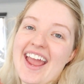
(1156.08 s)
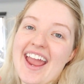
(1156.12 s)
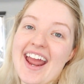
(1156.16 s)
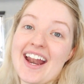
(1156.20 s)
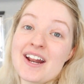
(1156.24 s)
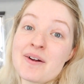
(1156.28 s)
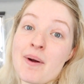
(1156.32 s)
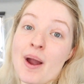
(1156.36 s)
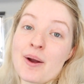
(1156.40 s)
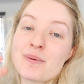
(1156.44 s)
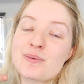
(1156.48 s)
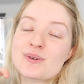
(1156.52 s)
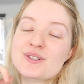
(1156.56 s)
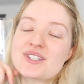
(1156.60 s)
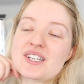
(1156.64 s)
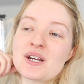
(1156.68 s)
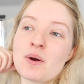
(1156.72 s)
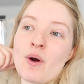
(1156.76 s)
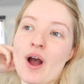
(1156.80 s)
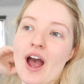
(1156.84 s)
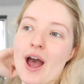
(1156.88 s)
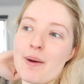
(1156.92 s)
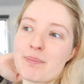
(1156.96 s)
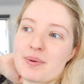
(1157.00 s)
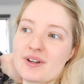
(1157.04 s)
anyway, we'll see
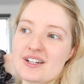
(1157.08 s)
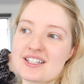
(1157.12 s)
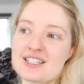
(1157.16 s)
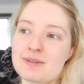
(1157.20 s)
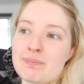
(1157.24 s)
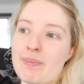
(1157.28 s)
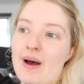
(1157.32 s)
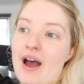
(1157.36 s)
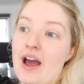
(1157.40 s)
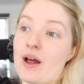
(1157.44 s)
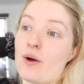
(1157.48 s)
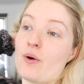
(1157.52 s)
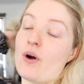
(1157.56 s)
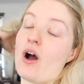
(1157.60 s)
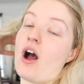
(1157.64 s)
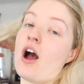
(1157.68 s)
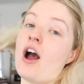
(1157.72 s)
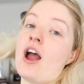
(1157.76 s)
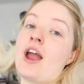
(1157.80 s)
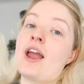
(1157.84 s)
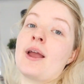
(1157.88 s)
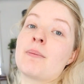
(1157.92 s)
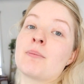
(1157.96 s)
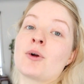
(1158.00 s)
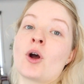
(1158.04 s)
what happens, but
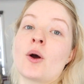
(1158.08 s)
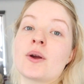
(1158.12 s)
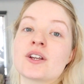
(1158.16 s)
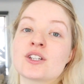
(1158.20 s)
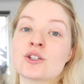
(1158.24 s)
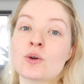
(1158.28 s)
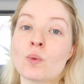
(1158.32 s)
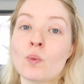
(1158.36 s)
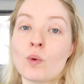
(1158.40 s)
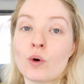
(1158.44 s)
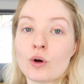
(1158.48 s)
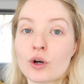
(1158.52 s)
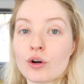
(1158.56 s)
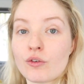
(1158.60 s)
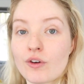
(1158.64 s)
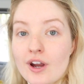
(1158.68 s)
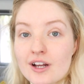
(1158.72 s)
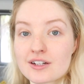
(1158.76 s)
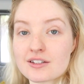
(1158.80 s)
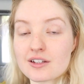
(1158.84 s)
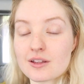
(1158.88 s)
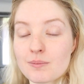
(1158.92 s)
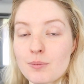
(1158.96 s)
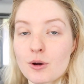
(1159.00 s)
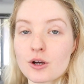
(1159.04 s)
I am going to walk
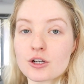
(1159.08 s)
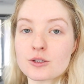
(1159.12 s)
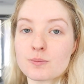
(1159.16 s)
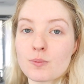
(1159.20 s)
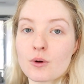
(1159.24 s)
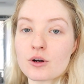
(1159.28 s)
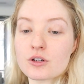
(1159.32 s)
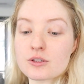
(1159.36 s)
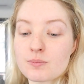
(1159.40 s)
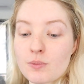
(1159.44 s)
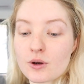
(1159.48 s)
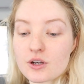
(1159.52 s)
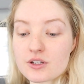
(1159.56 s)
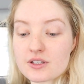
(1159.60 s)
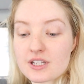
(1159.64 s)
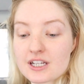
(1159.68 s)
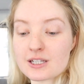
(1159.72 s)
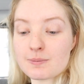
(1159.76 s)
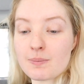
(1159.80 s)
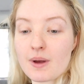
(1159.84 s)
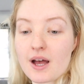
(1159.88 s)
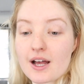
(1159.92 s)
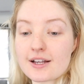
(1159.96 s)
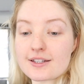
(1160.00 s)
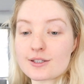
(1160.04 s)
around to the post box, post
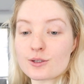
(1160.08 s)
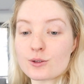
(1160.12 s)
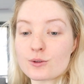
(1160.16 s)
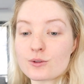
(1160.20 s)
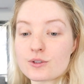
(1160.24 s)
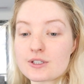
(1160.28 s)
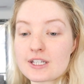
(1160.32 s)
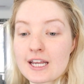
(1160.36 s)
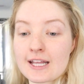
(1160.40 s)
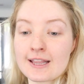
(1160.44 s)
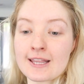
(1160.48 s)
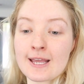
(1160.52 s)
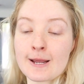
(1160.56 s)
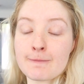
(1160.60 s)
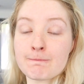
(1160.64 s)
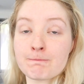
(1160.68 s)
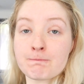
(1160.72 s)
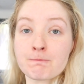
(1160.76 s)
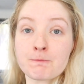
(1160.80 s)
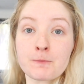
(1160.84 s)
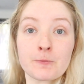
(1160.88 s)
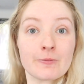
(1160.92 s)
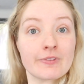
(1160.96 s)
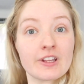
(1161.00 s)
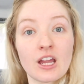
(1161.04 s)
these parcels, and
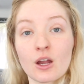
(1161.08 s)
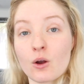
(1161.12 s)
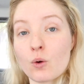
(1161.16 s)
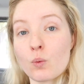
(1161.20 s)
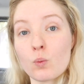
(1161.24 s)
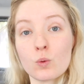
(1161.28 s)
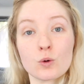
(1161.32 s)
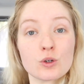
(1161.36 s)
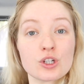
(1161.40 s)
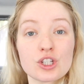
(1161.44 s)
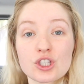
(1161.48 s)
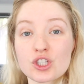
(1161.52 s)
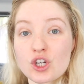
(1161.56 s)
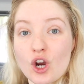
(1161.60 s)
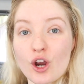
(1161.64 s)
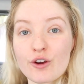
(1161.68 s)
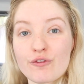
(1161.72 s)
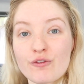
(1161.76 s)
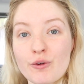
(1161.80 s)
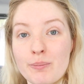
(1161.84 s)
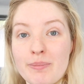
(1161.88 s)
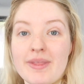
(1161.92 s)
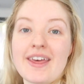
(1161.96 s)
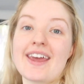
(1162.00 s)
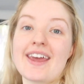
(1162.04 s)
then we'll just go from